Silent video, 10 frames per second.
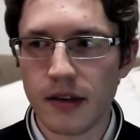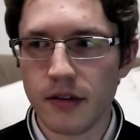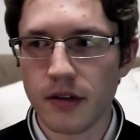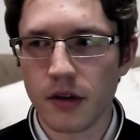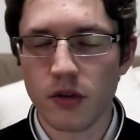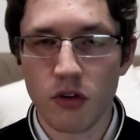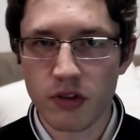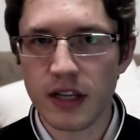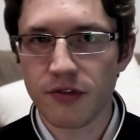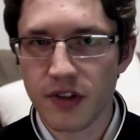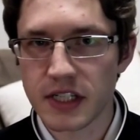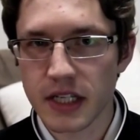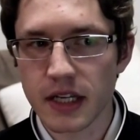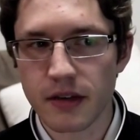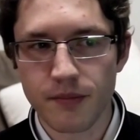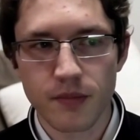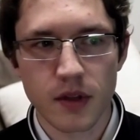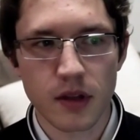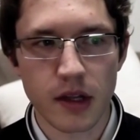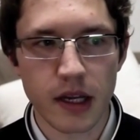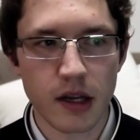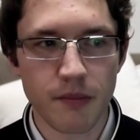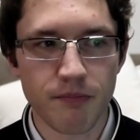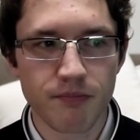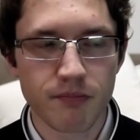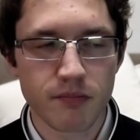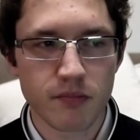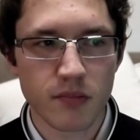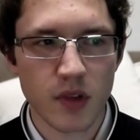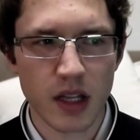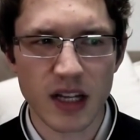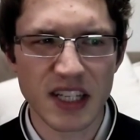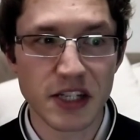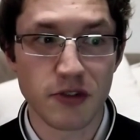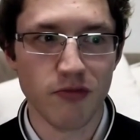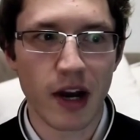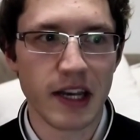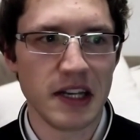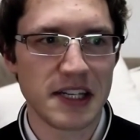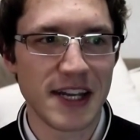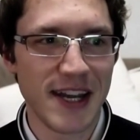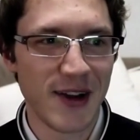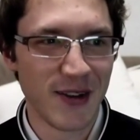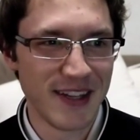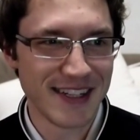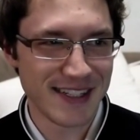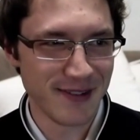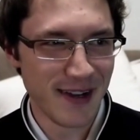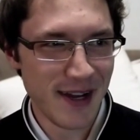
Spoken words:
you know, not really fitting in. Like, I did write an essay on this in